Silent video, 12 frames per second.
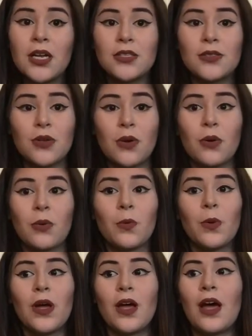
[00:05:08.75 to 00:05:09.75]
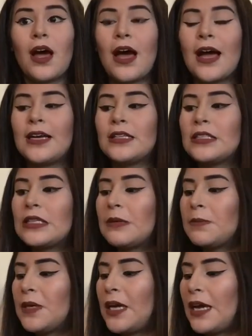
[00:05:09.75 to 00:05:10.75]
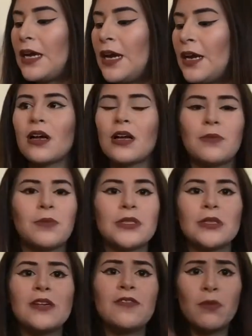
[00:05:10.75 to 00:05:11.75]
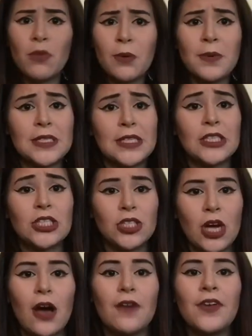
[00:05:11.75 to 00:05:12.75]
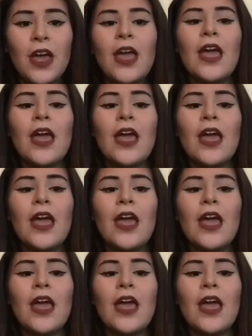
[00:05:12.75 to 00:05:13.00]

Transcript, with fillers: So I ended up getting a even more percentage off.